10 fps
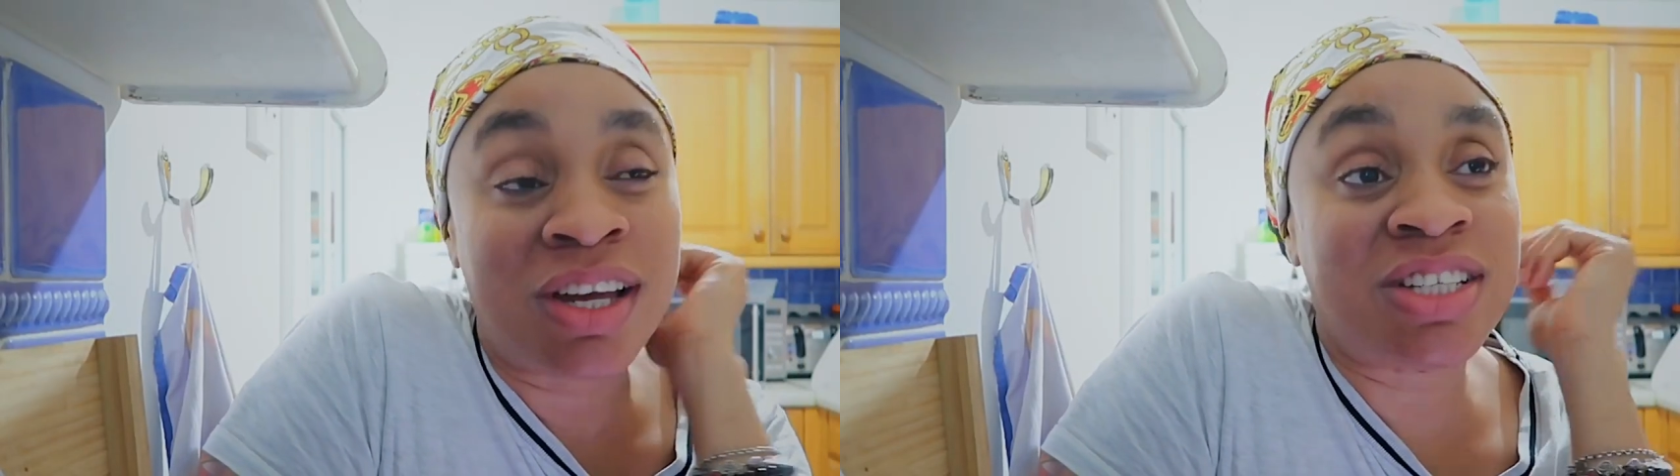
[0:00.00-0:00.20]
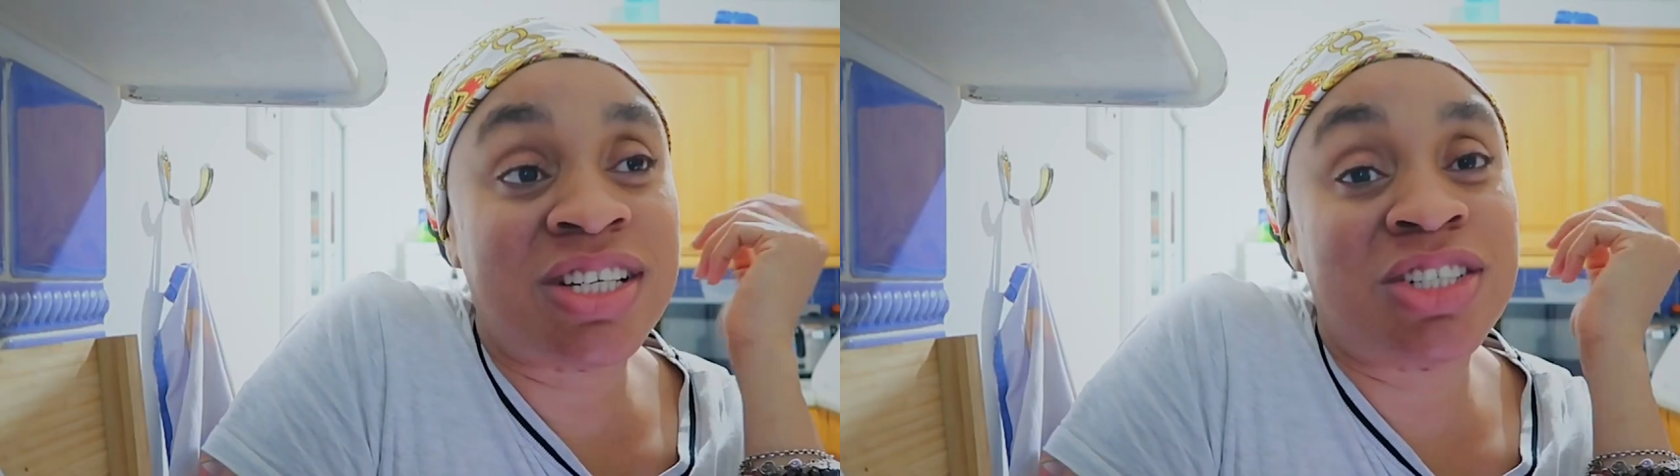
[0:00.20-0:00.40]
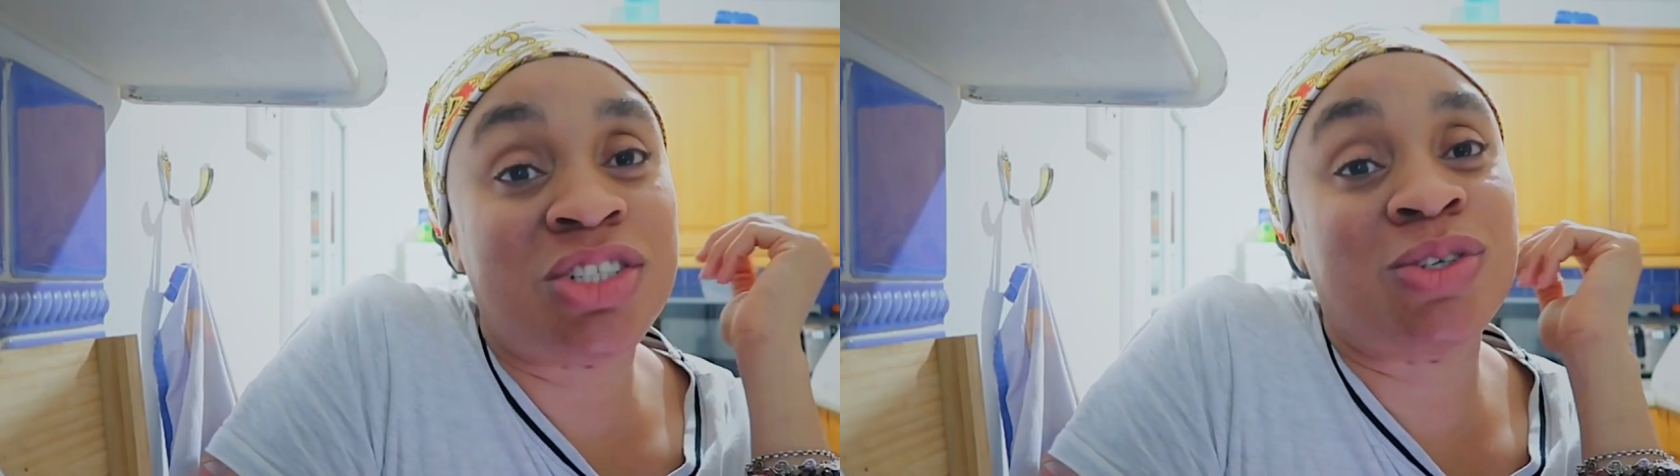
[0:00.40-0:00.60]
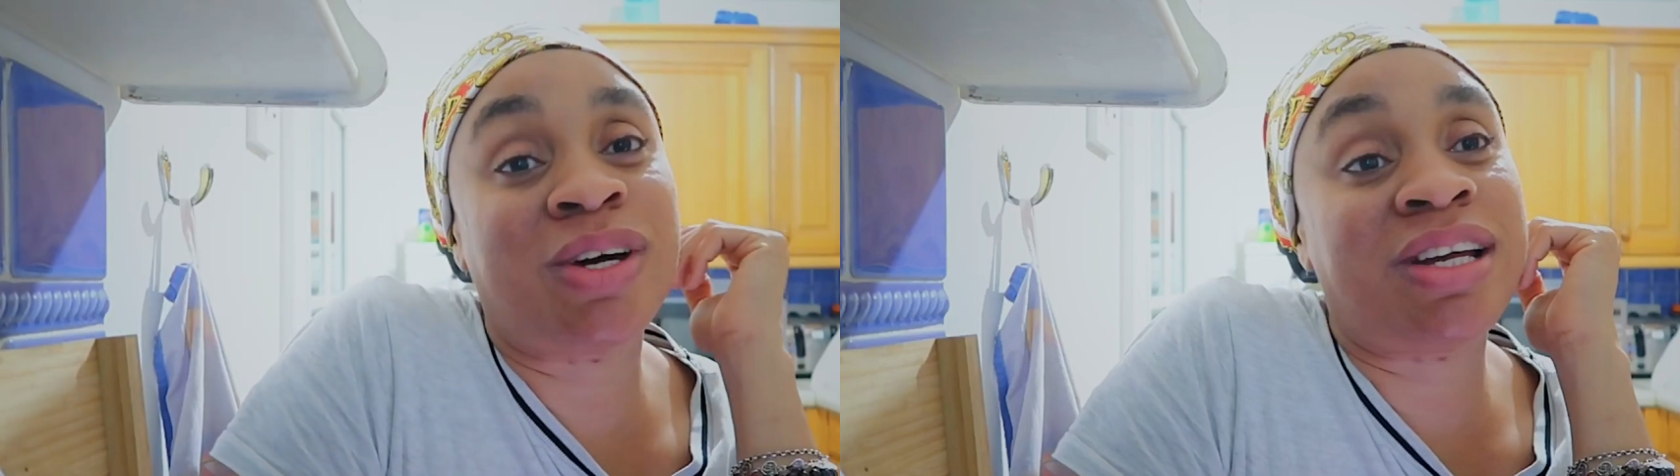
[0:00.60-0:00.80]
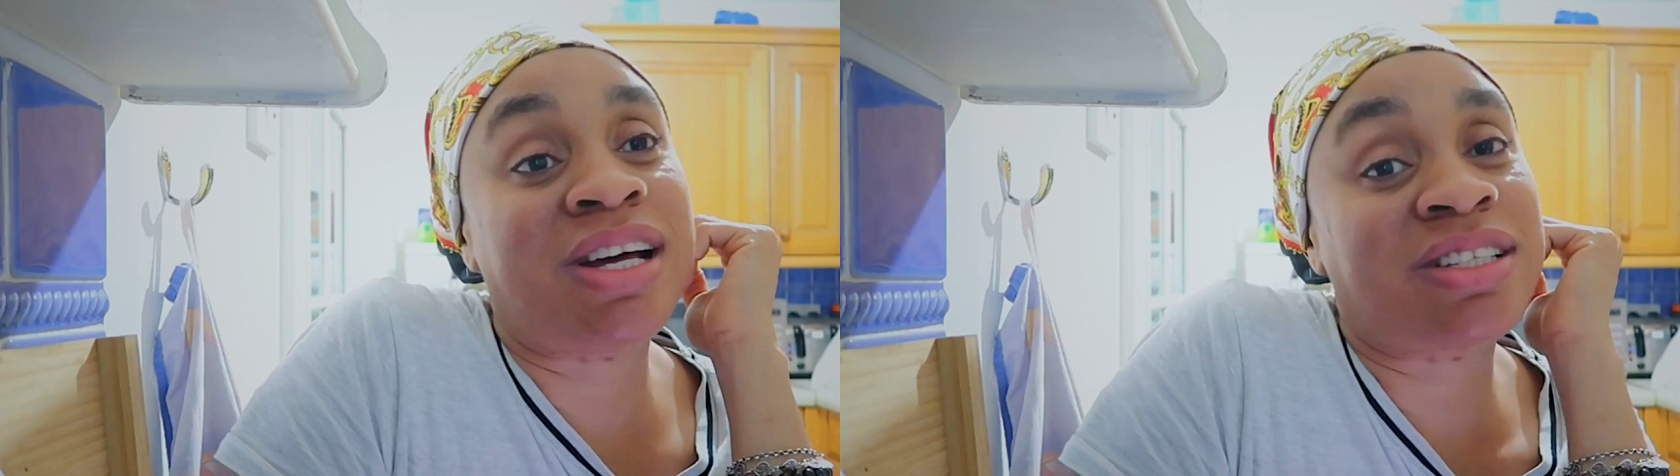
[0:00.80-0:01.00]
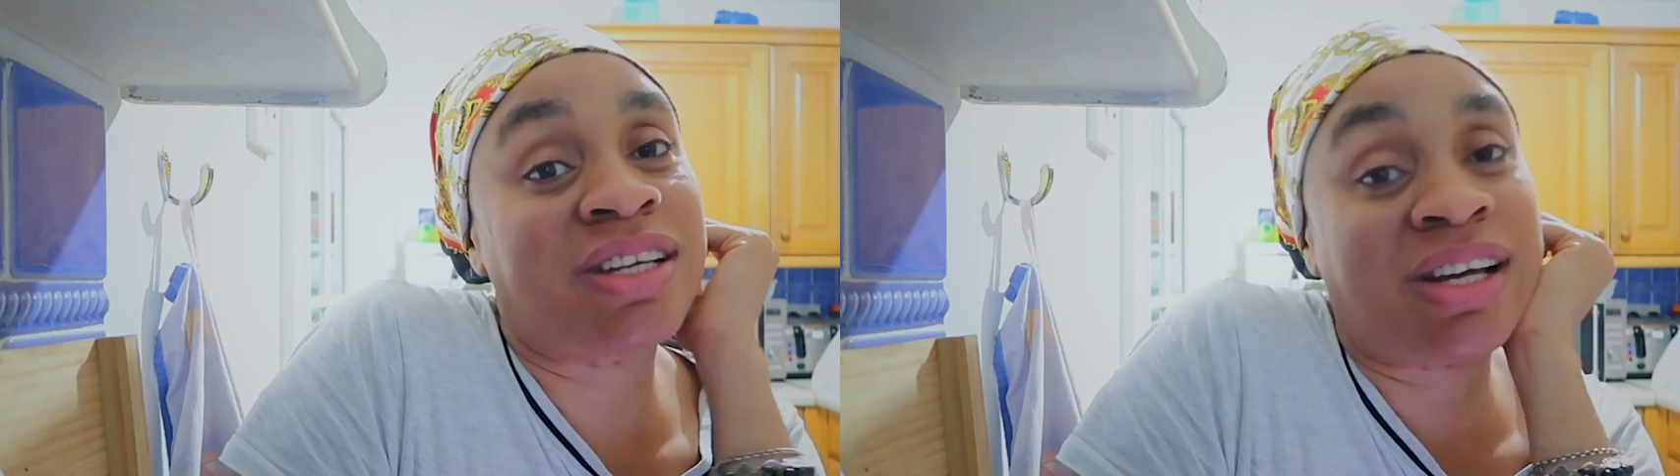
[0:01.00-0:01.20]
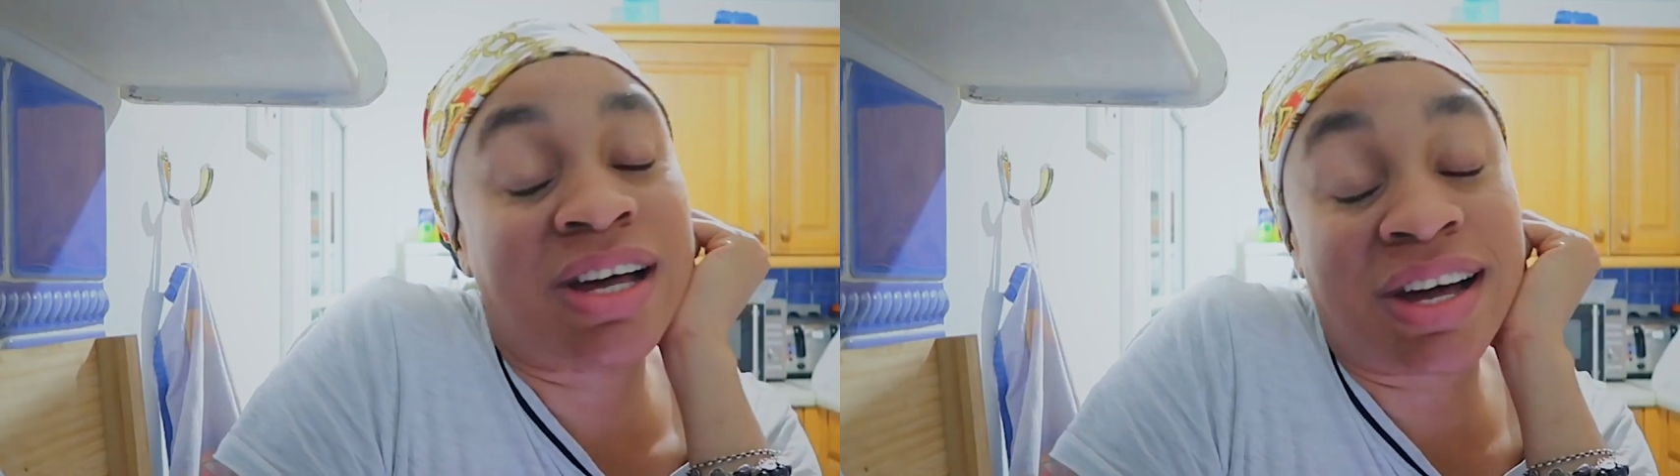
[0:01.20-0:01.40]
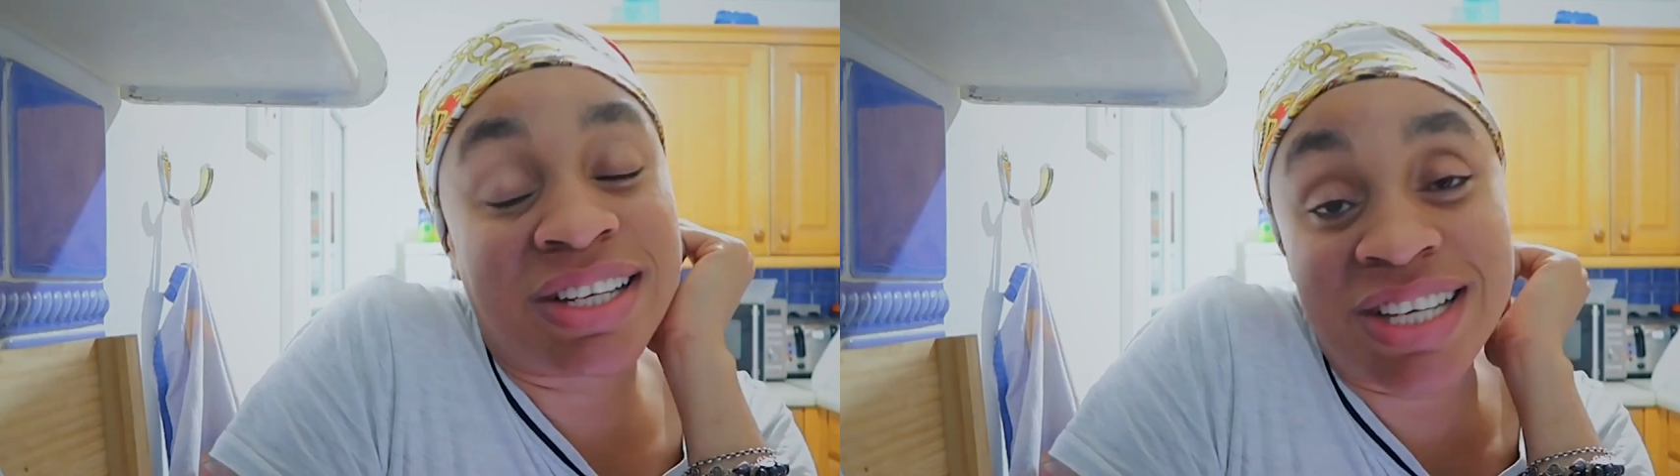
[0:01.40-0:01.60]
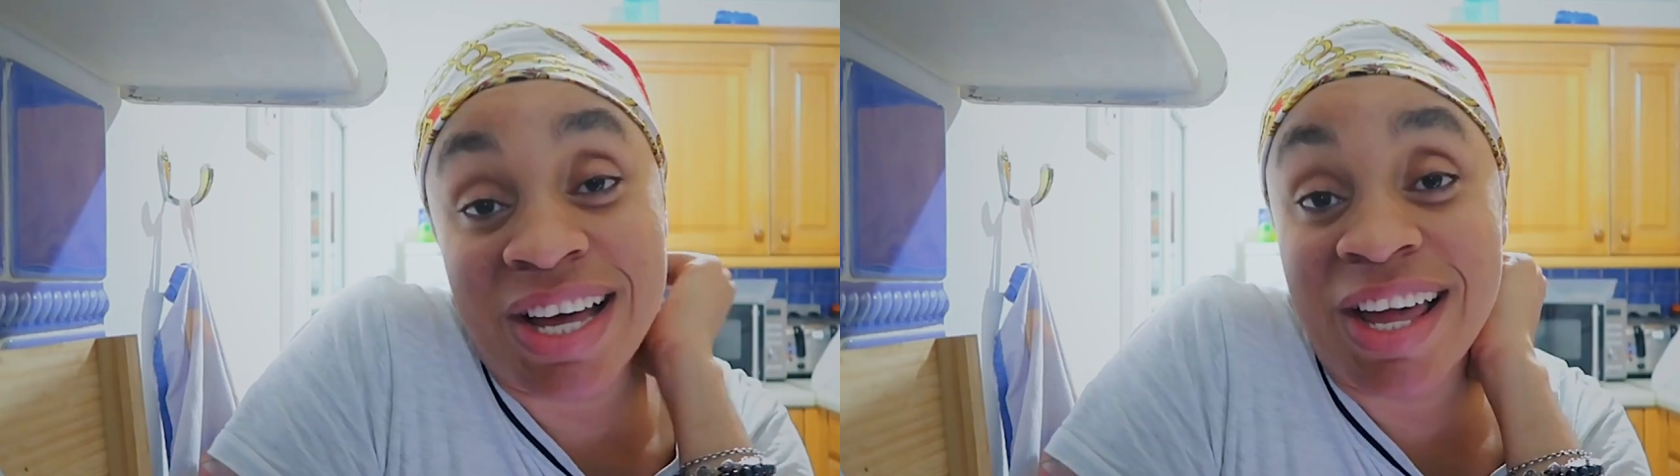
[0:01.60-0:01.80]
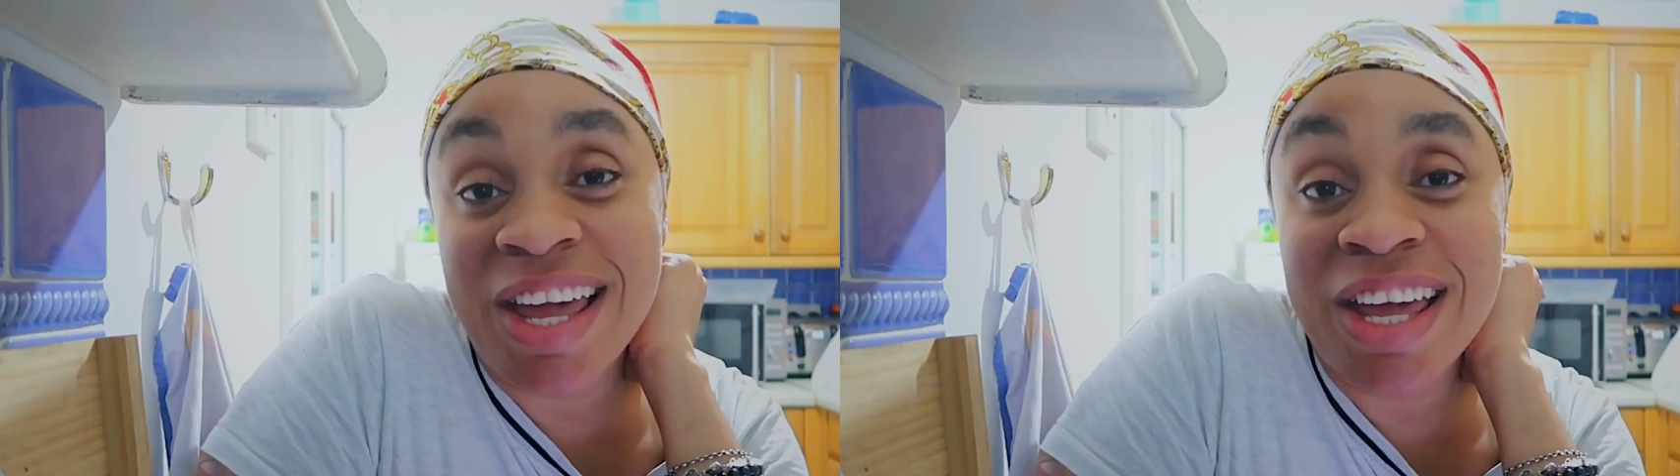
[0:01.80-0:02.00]
saying she should go and ask her, ask
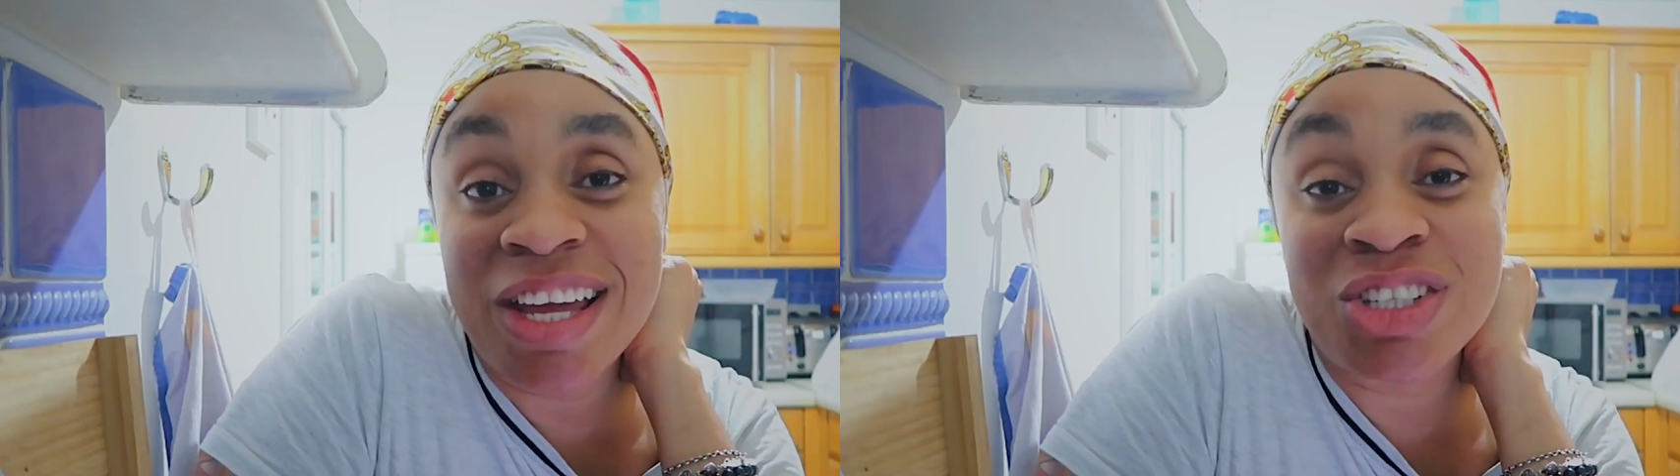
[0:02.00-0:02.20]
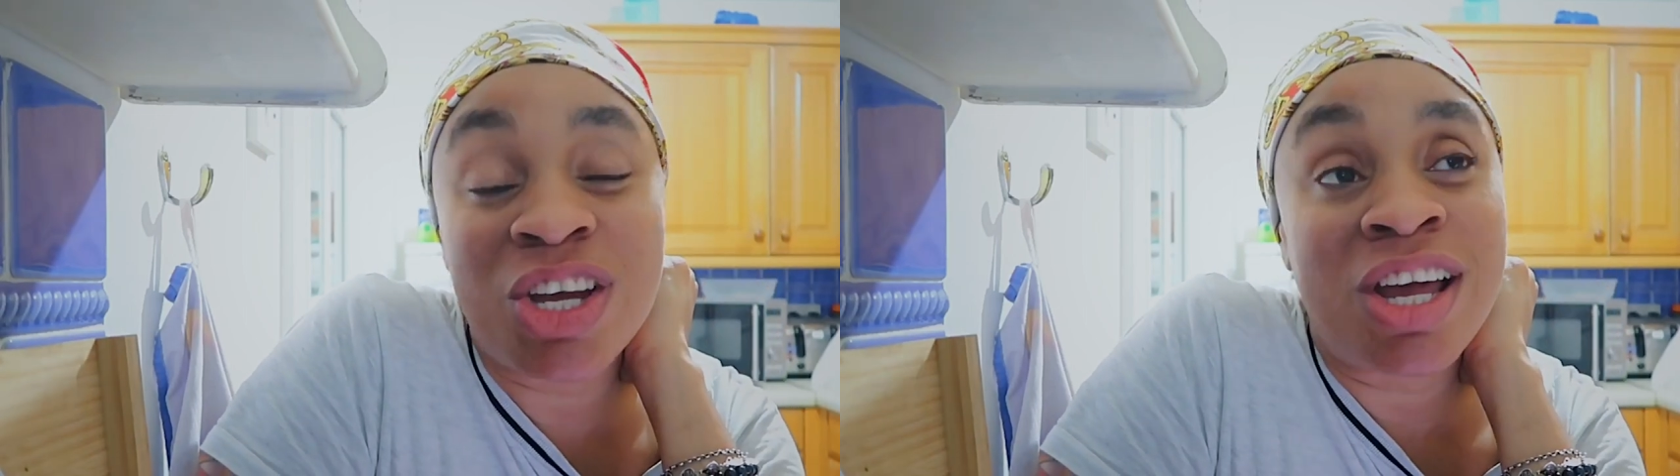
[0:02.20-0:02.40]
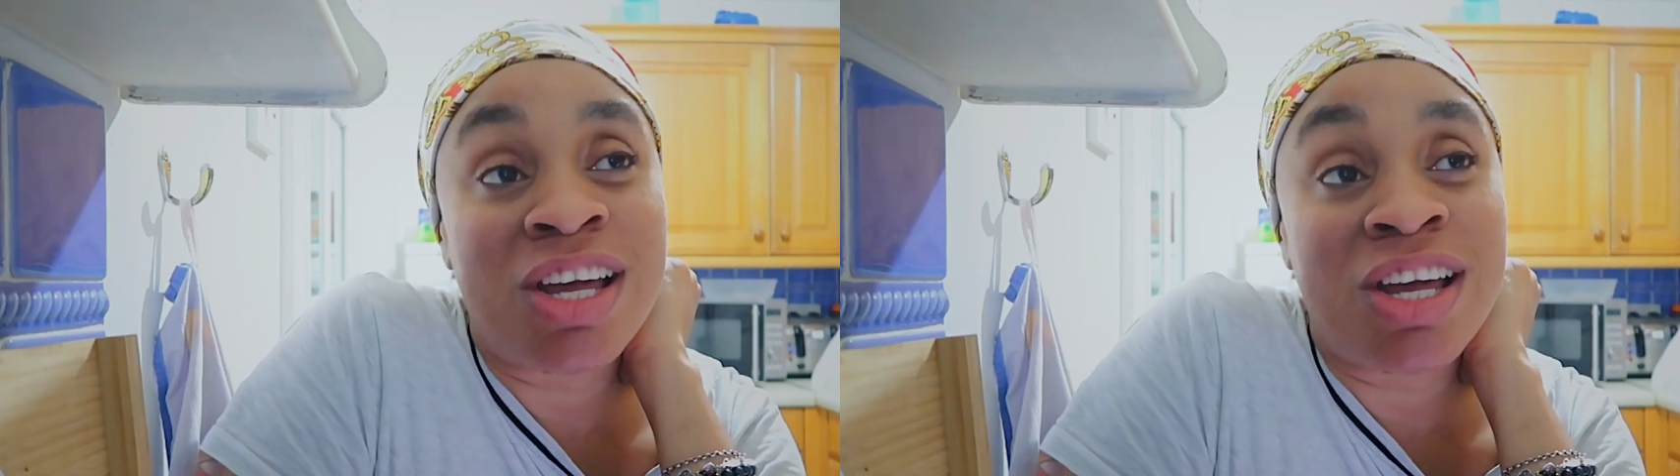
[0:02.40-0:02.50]
her age.